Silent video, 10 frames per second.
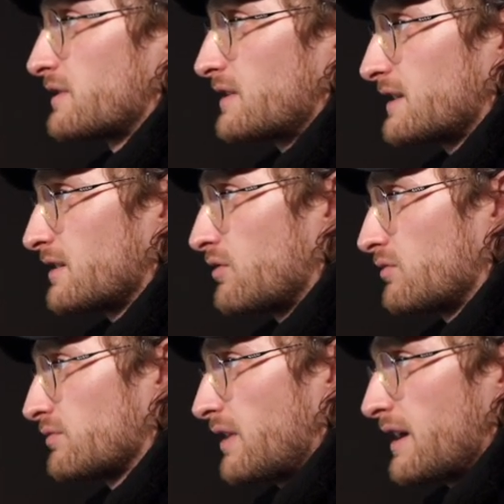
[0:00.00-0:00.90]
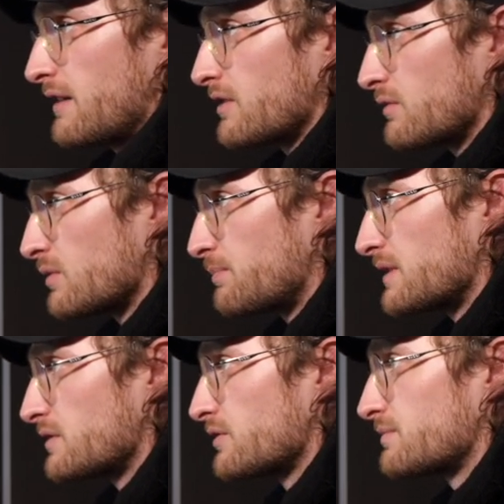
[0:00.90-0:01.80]
This whole area will
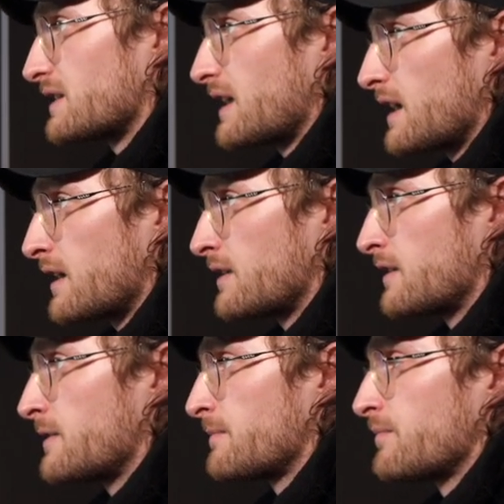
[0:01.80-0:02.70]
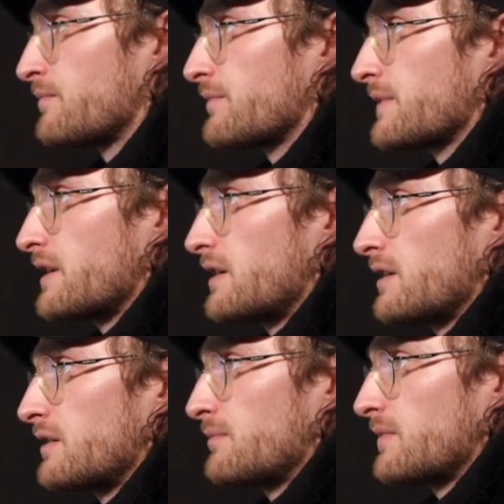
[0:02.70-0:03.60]
build up to that.
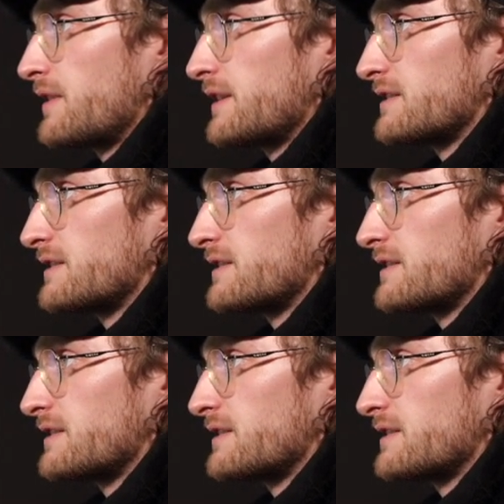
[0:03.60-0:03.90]
And this